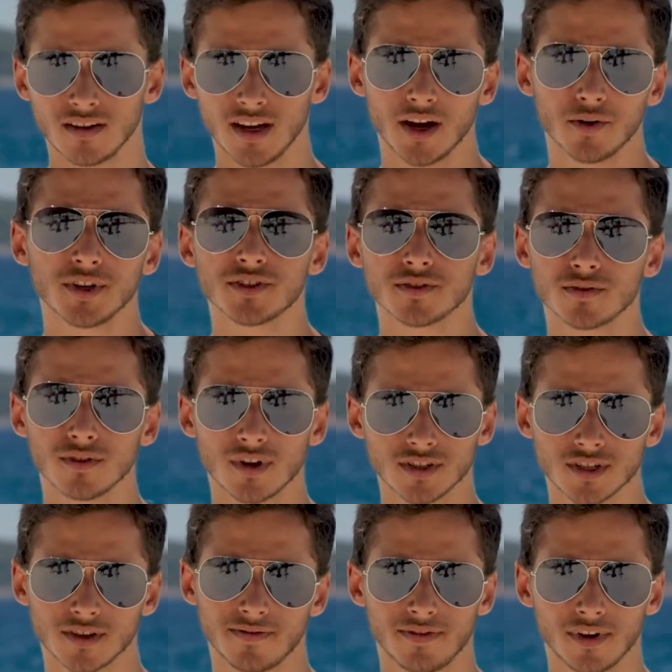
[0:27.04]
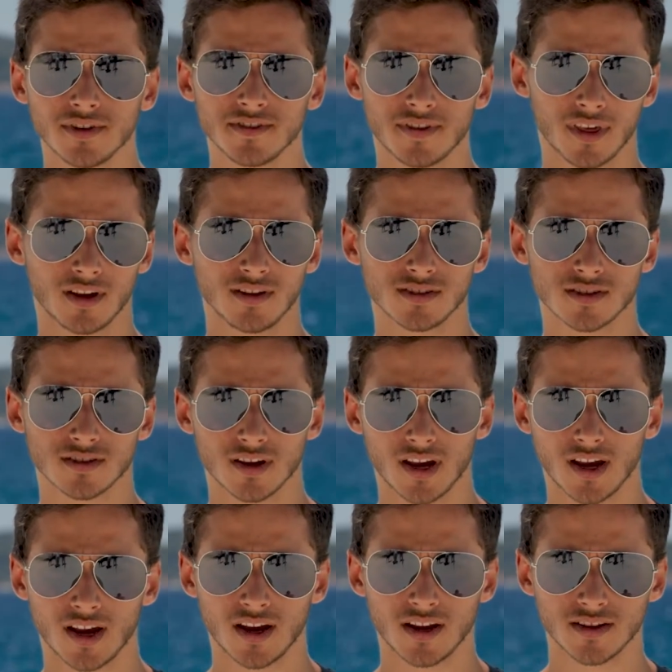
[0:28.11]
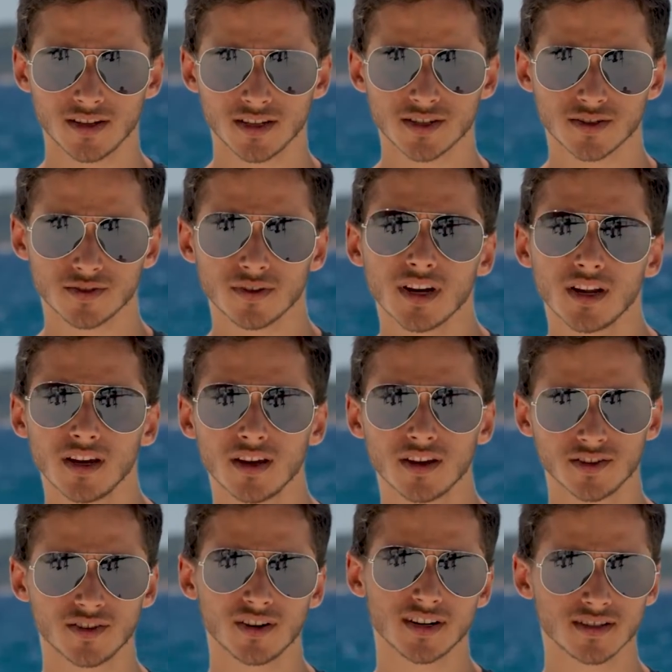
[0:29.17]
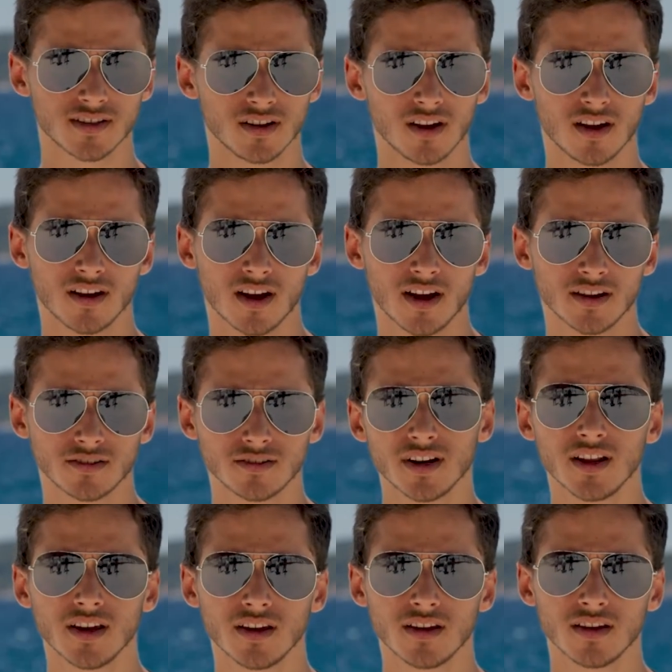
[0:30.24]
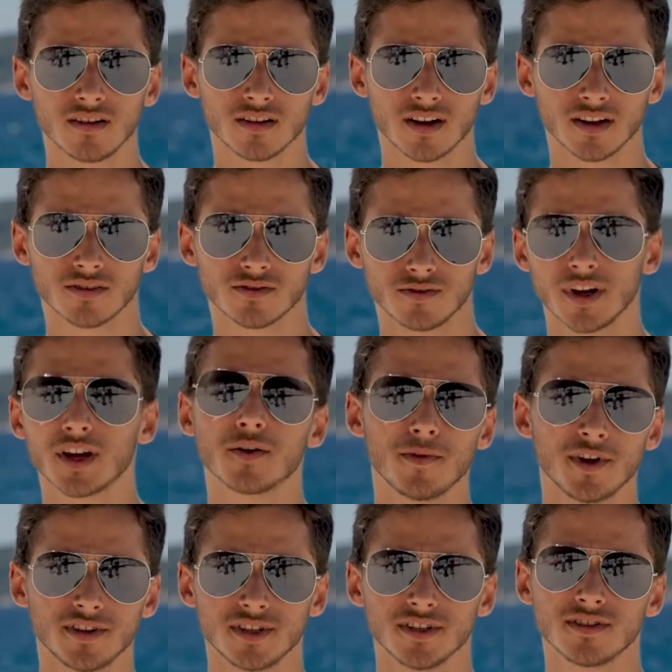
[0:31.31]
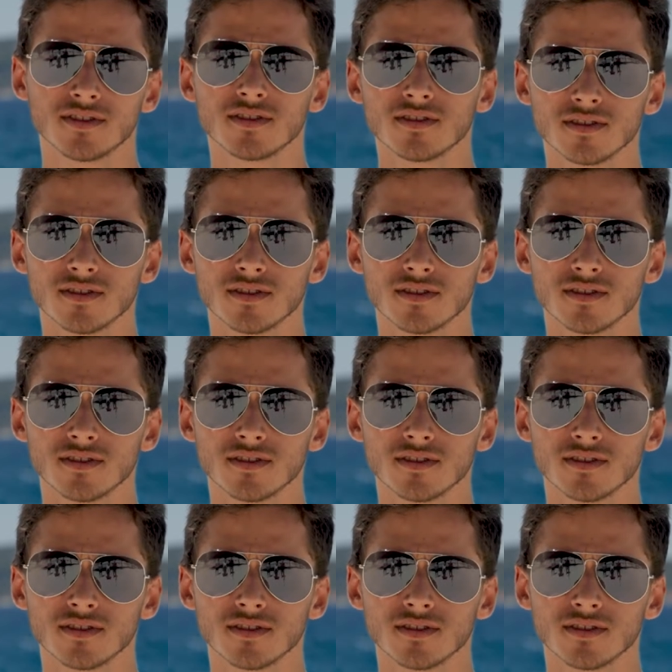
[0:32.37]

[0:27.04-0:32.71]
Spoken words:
yeah, we do lots of fun things and it's really interesting and I really like recommend it.